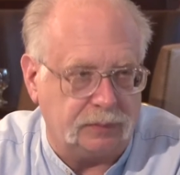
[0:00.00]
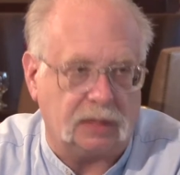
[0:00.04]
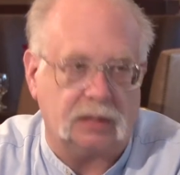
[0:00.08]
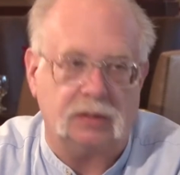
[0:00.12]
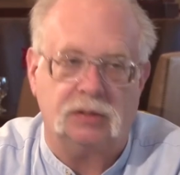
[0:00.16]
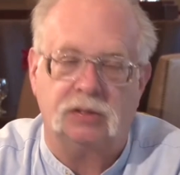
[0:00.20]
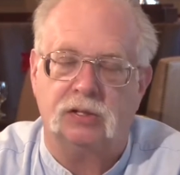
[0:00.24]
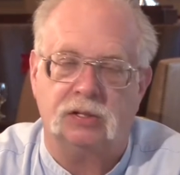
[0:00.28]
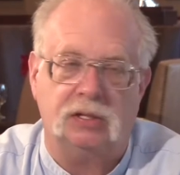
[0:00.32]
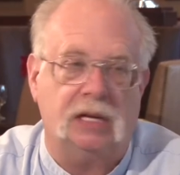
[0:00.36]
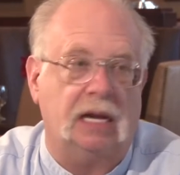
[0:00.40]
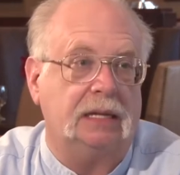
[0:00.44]

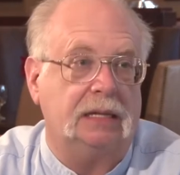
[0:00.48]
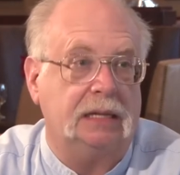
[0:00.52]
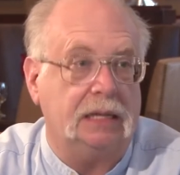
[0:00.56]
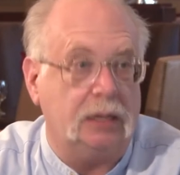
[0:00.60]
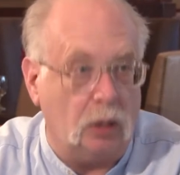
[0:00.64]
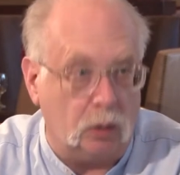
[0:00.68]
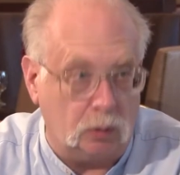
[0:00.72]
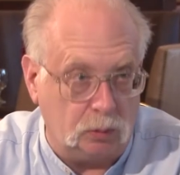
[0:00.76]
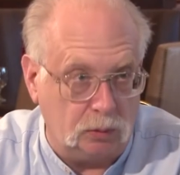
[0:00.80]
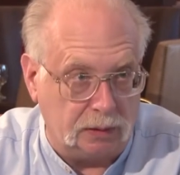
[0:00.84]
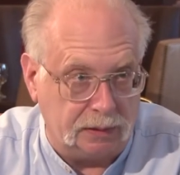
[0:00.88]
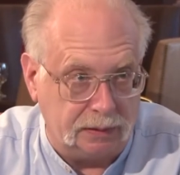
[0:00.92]
It's not the
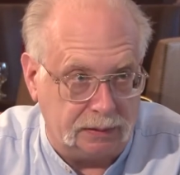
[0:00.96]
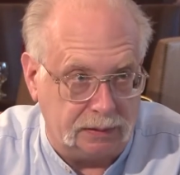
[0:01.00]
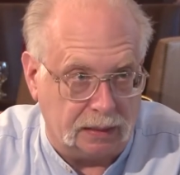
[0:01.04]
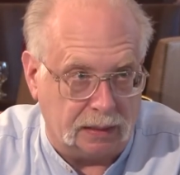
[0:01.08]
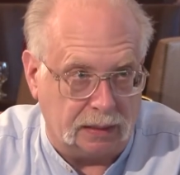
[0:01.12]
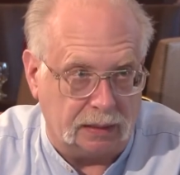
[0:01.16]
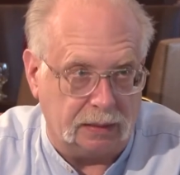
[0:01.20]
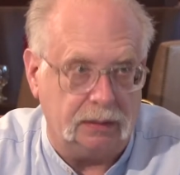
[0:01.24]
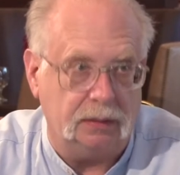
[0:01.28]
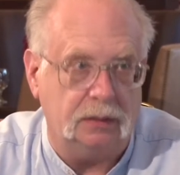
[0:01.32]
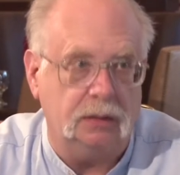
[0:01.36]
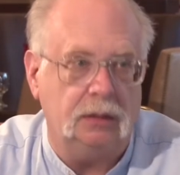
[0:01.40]
only
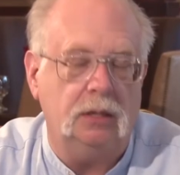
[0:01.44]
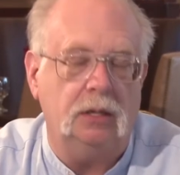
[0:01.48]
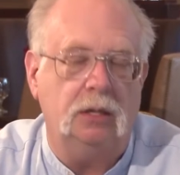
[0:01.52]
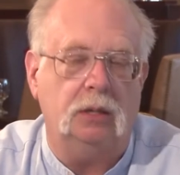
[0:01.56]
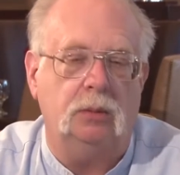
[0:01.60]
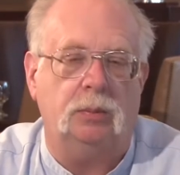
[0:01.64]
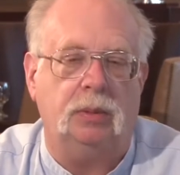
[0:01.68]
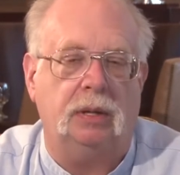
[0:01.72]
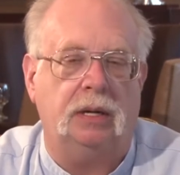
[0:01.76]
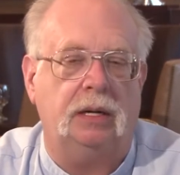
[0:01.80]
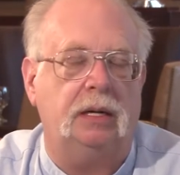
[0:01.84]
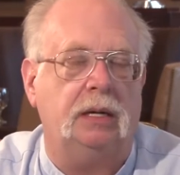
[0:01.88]
thing,
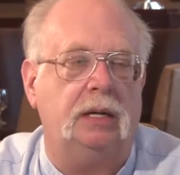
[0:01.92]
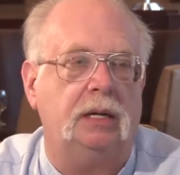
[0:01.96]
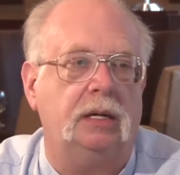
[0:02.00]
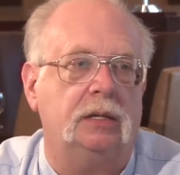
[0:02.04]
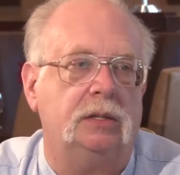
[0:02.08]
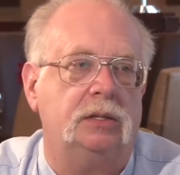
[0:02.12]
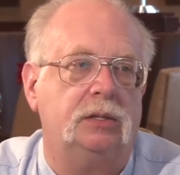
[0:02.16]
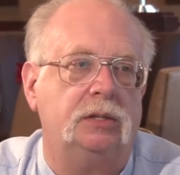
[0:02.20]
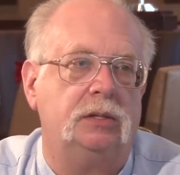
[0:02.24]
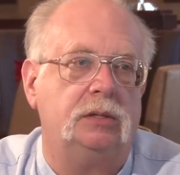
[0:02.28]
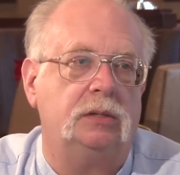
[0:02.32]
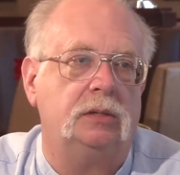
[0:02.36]
but it
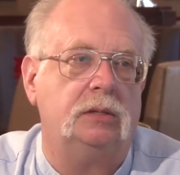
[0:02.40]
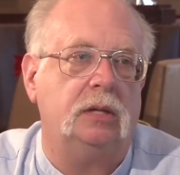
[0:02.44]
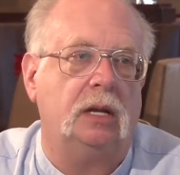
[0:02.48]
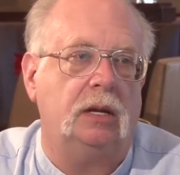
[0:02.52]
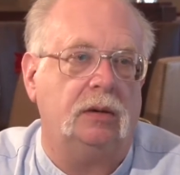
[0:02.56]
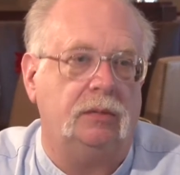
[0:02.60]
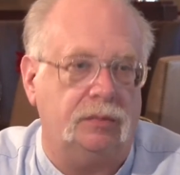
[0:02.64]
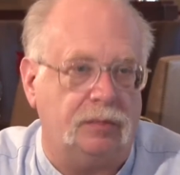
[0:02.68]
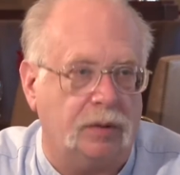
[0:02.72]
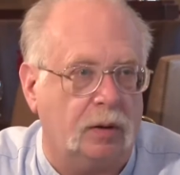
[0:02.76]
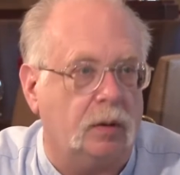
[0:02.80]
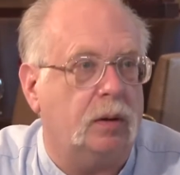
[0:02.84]
is
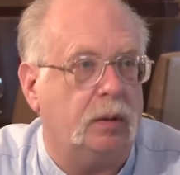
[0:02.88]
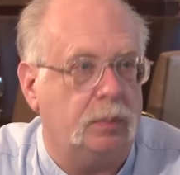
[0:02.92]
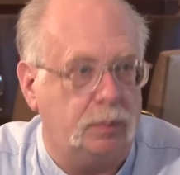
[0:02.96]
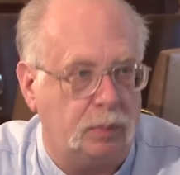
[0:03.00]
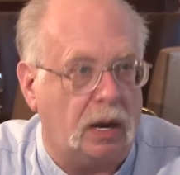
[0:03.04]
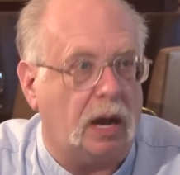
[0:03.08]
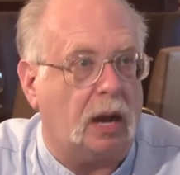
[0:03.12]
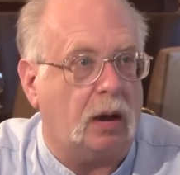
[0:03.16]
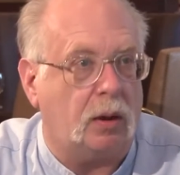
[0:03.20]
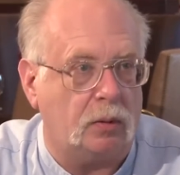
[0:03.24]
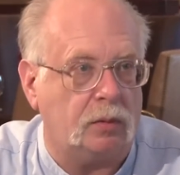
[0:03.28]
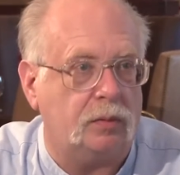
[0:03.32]
a very
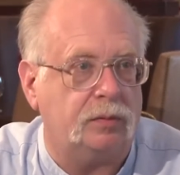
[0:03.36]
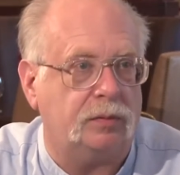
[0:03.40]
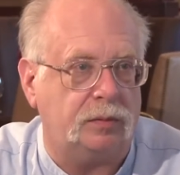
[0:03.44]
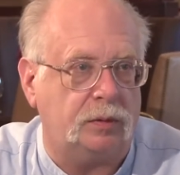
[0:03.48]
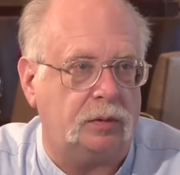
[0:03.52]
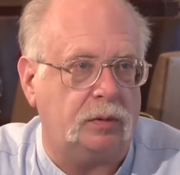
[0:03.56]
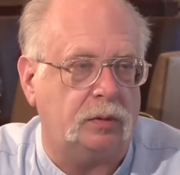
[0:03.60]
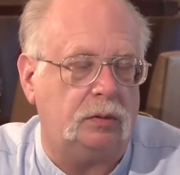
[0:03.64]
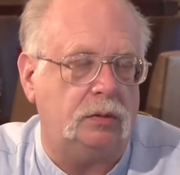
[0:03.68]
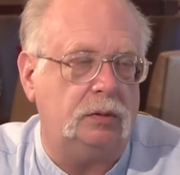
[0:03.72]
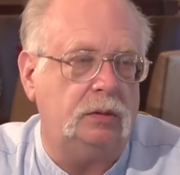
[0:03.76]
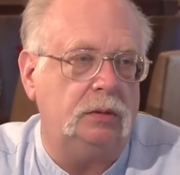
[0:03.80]

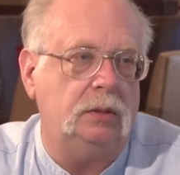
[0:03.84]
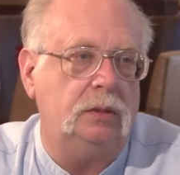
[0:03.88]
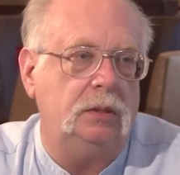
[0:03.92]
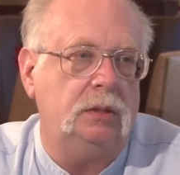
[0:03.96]
powerful